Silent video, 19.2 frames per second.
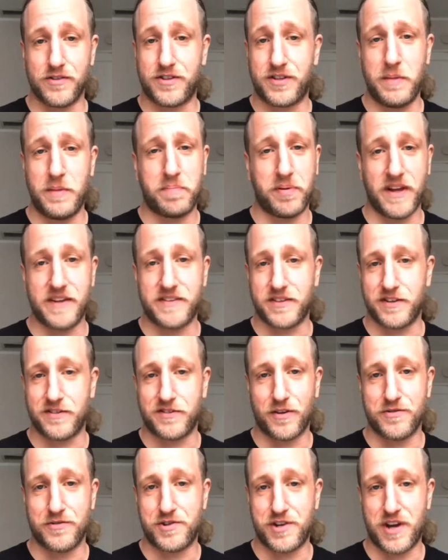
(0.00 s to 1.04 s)
He plays in his
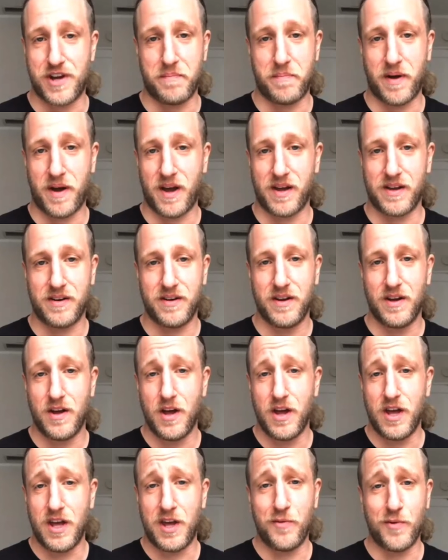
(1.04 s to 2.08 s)
own jam band.
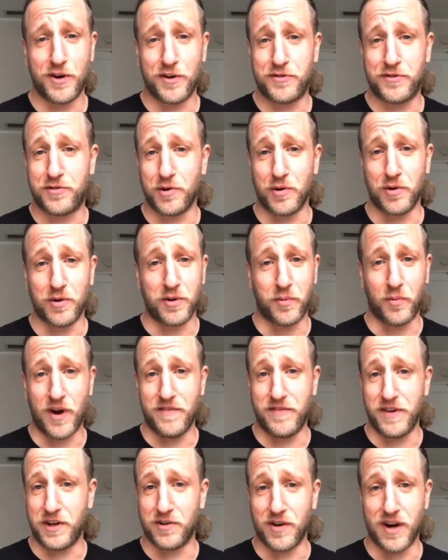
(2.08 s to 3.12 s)
Oh wow. He went on tour with
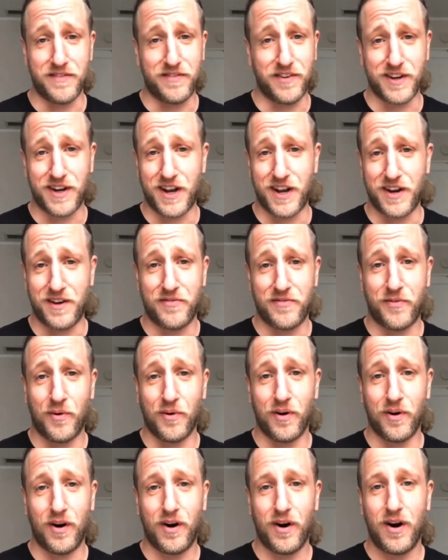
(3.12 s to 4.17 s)
Wavy Gravy in
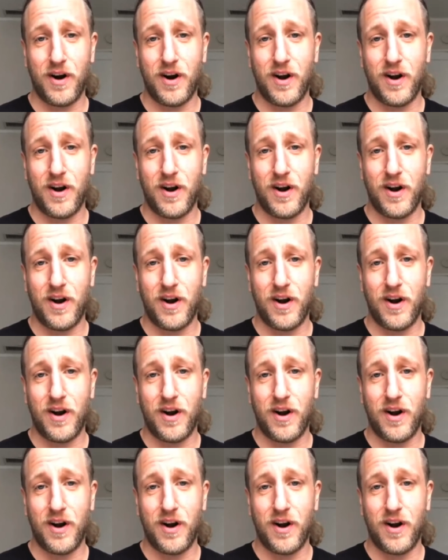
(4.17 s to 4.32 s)
'84.